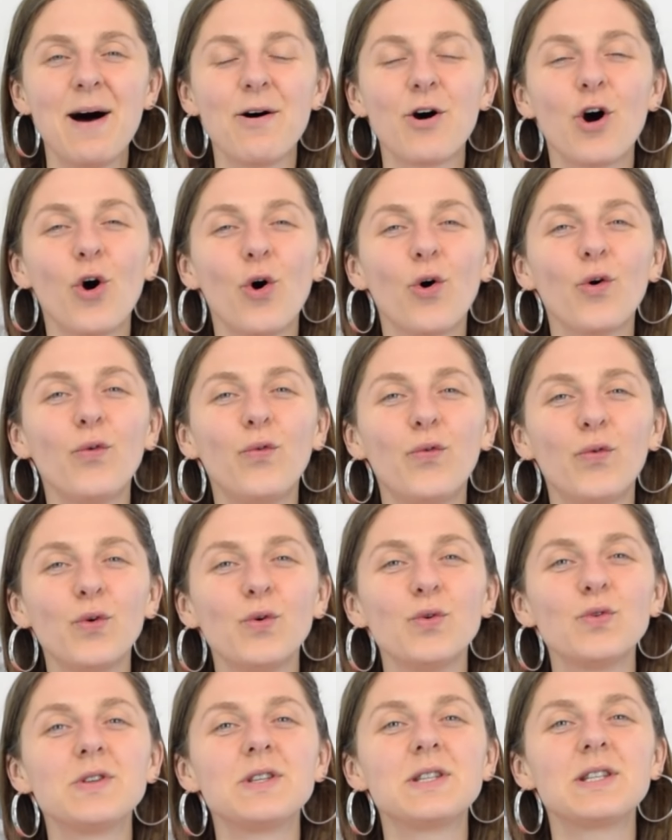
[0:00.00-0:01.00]
Whole
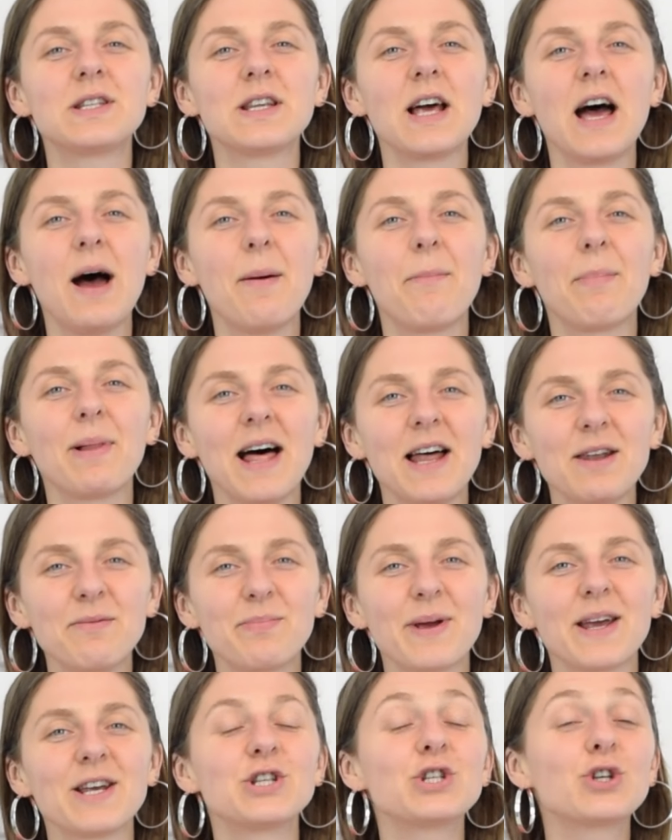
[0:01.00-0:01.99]
Foods
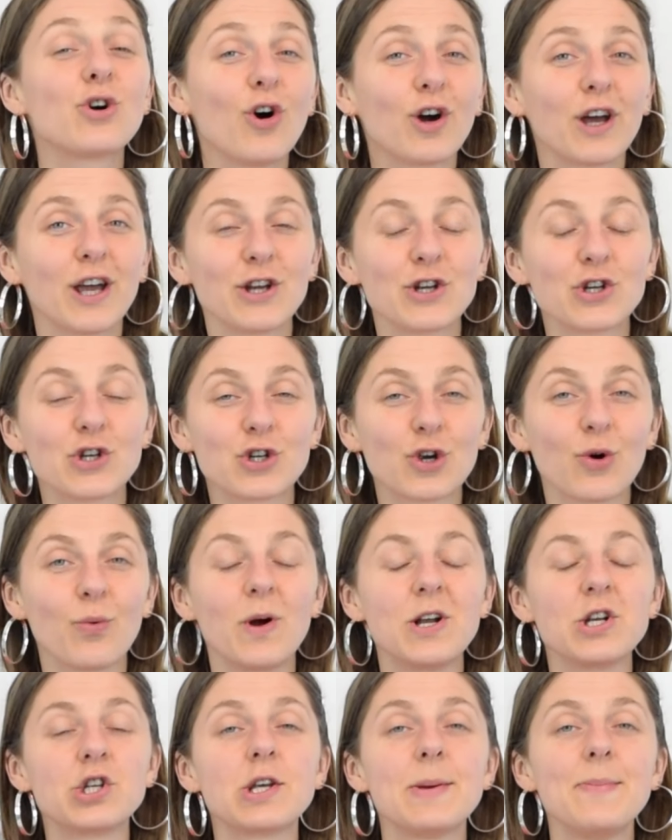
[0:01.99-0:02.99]
plant-based cooking show,
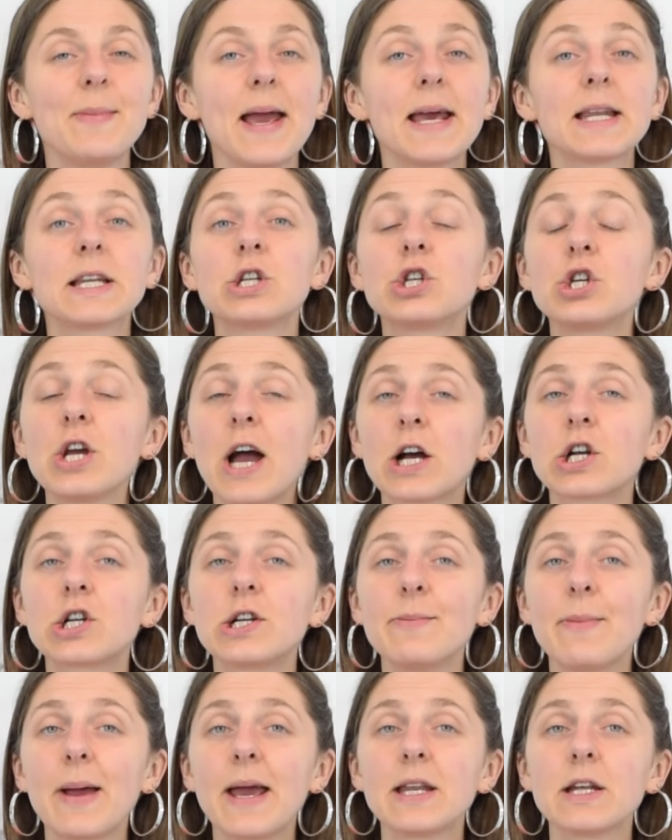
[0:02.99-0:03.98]
when she made it, she
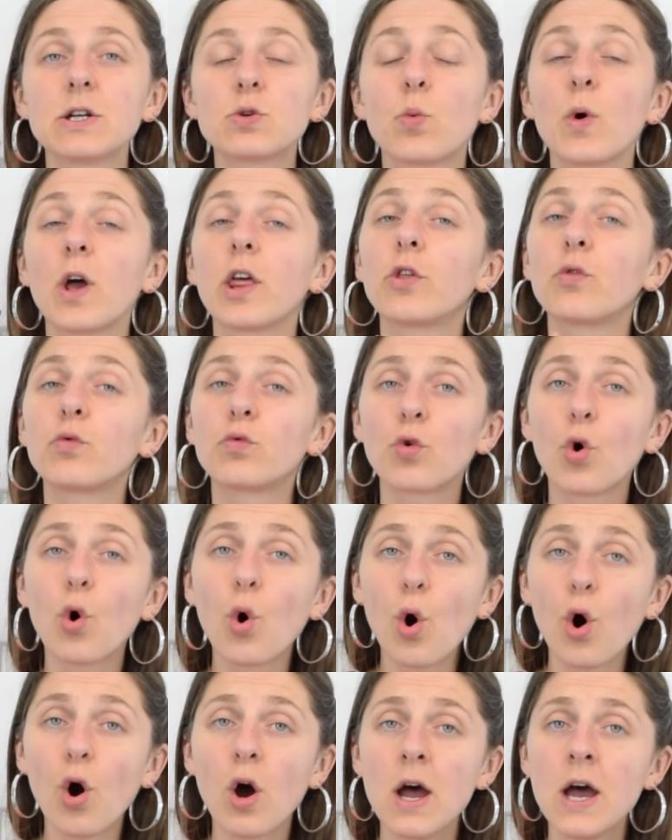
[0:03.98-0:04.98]
actually made it with
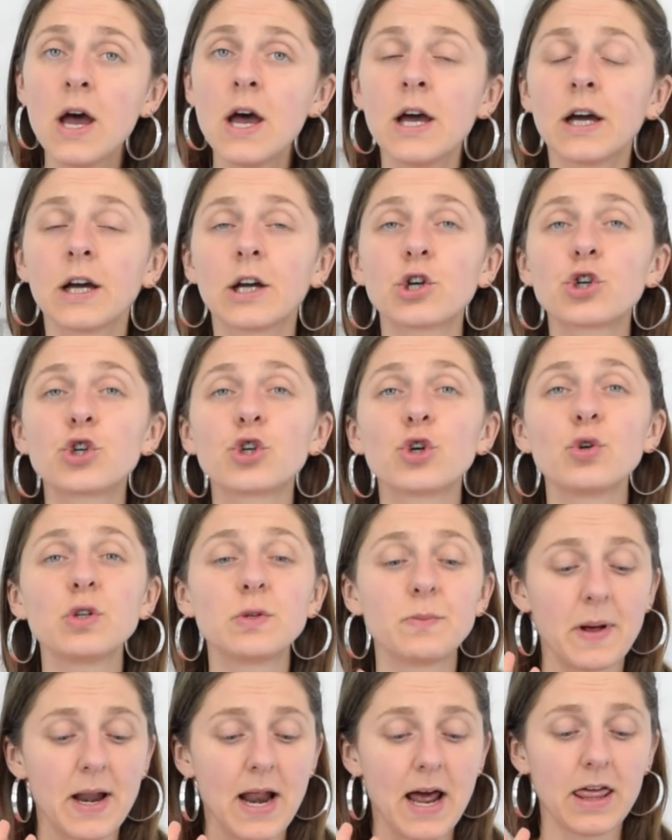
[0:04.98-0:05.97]
raw
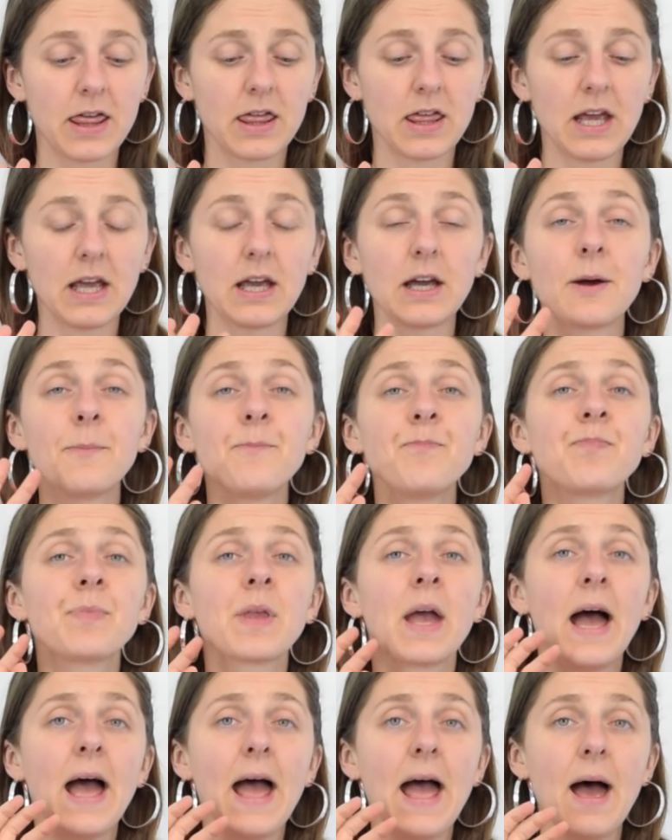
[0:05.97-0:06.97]
cashews. But I think
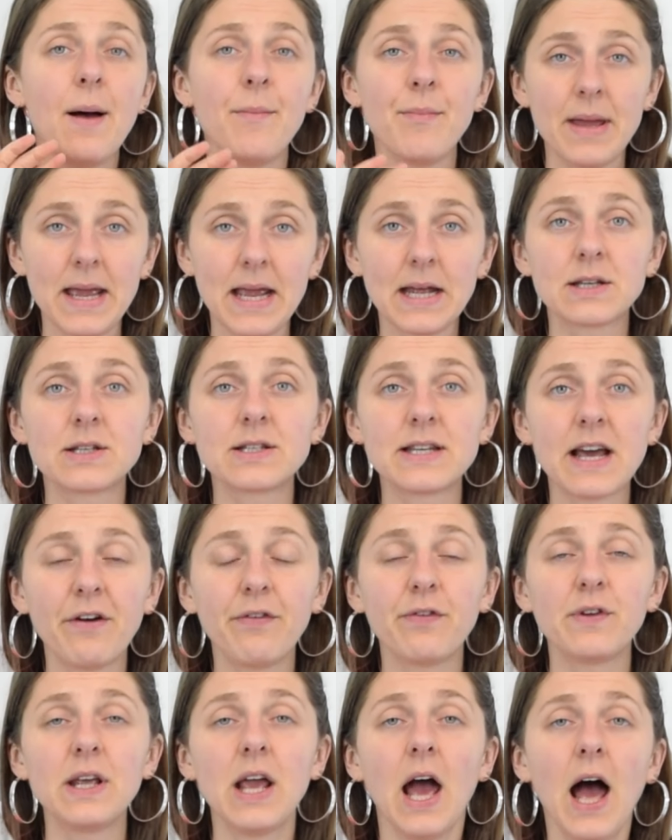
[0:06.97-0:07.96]
it
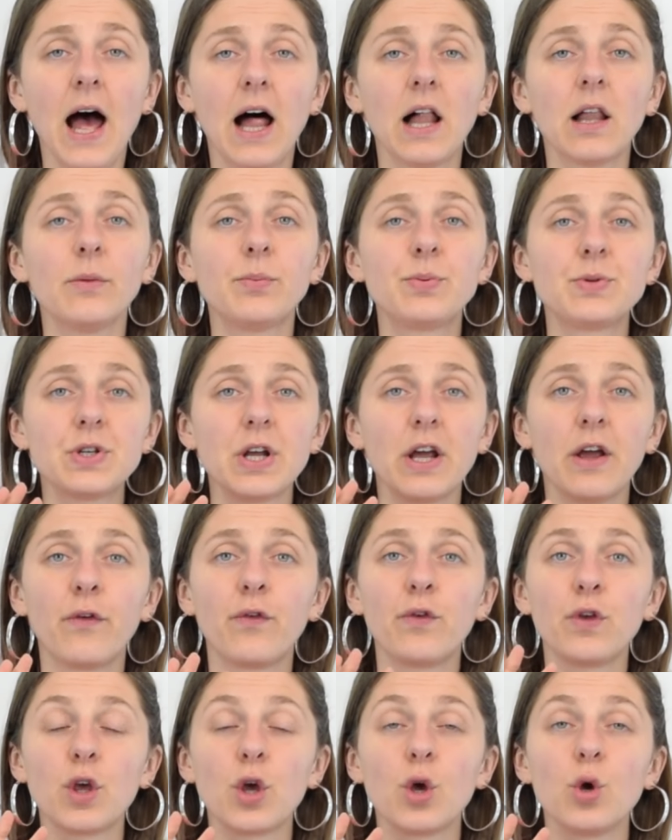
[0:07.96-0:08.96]
definitely helps
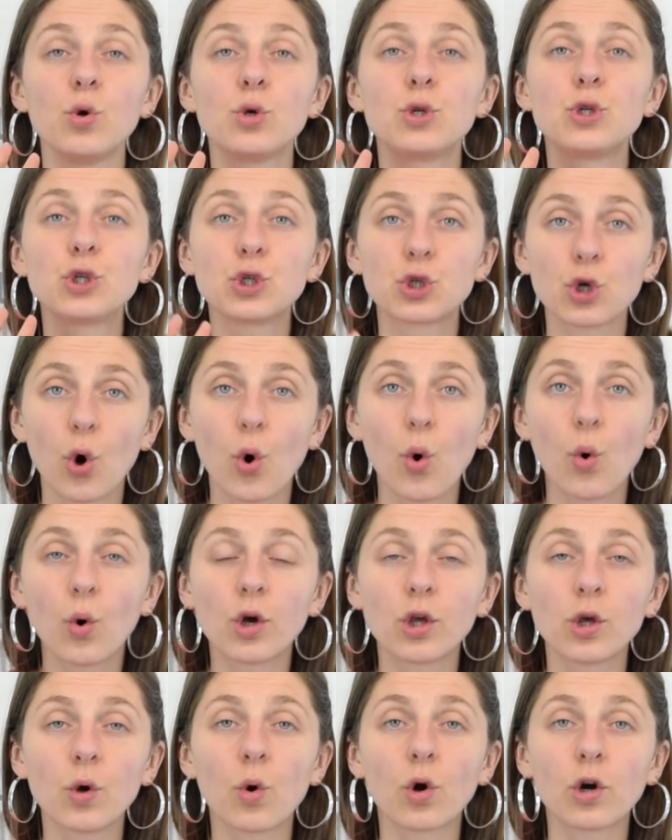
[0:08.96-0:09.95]
if you
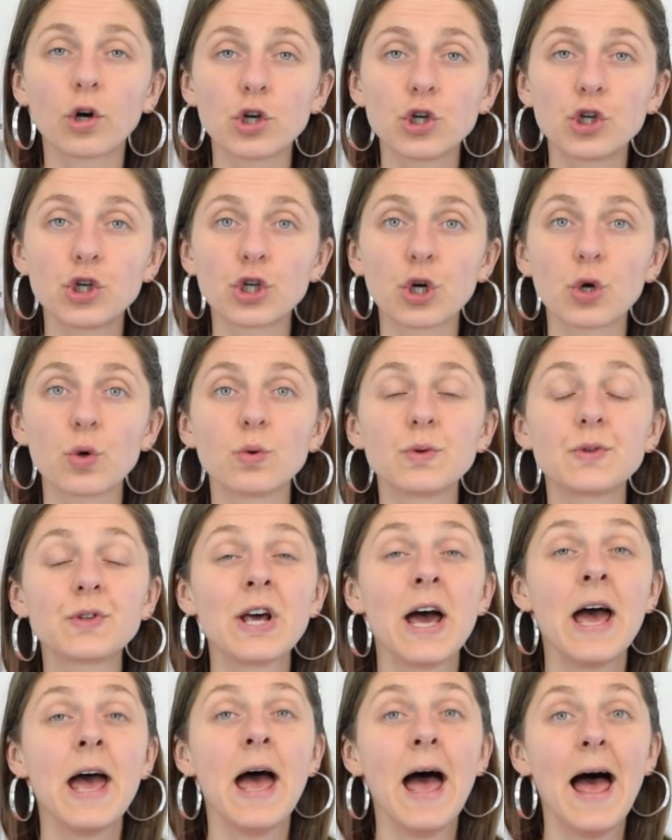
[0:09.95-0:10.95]
soak your
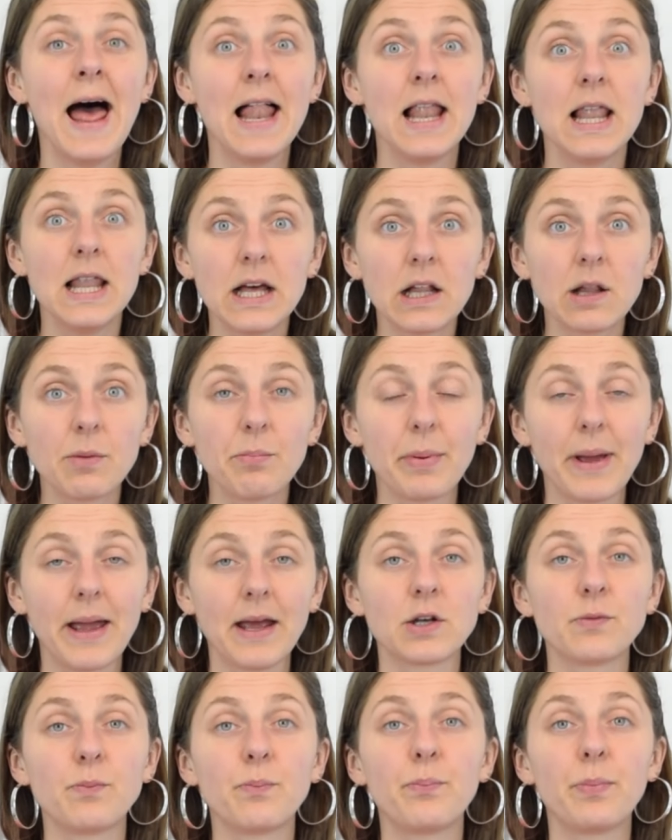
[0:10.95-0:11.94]
cashews a little
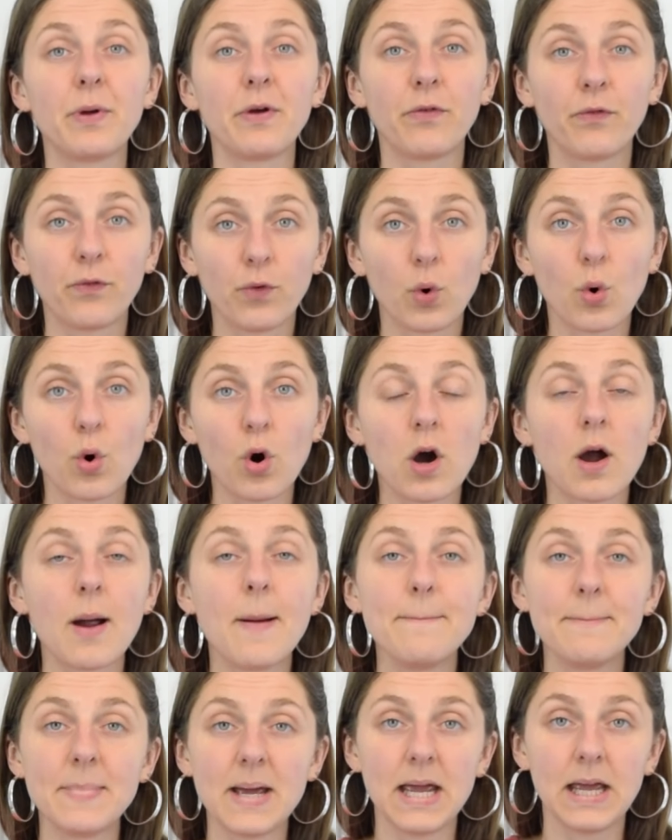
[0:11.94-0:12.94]
bit before
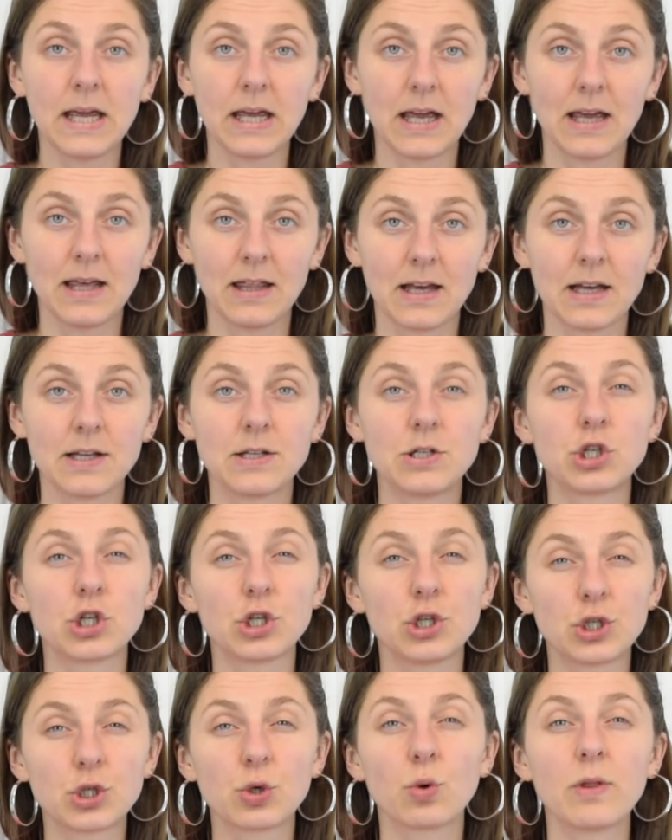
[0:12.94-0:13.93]
making this,
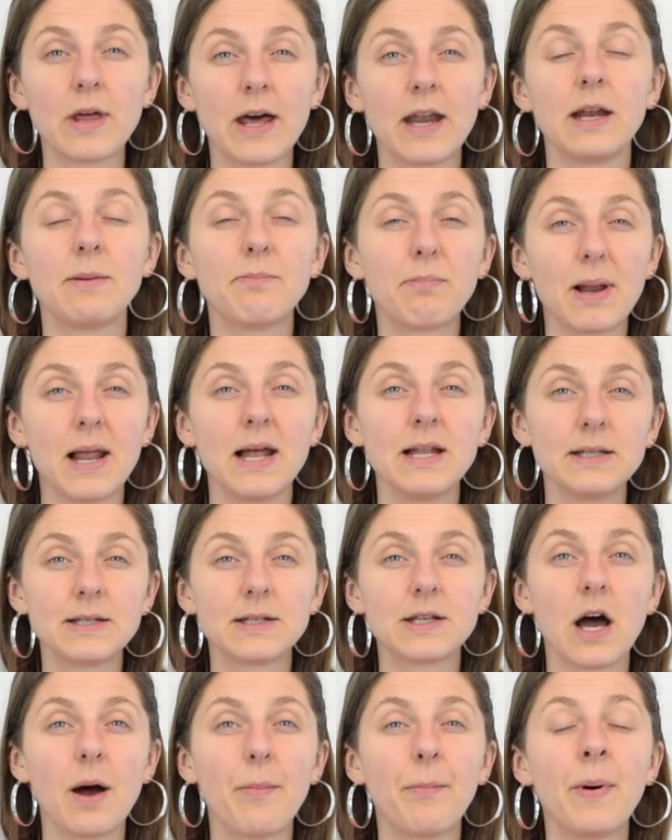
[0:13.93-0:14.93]
just so that it
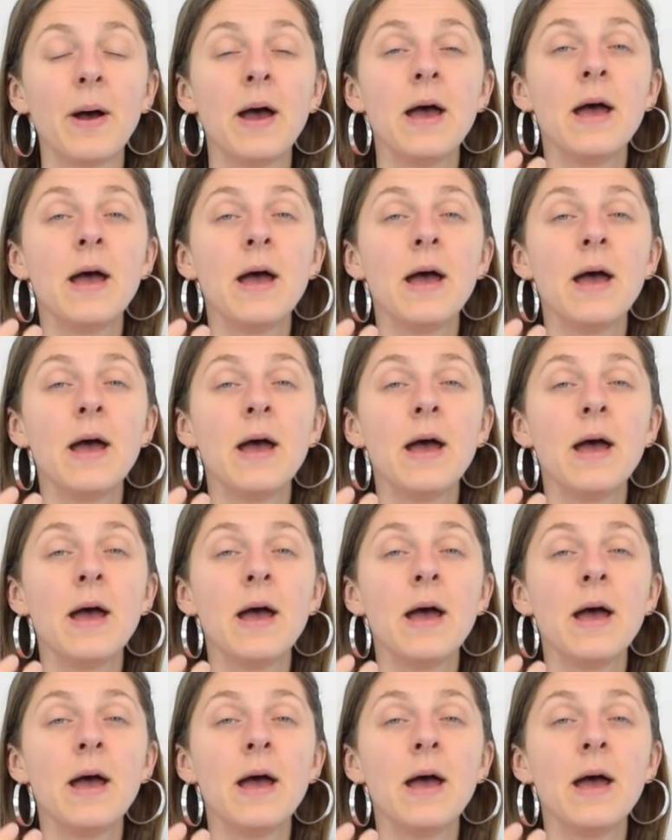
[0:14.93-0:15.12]
blends up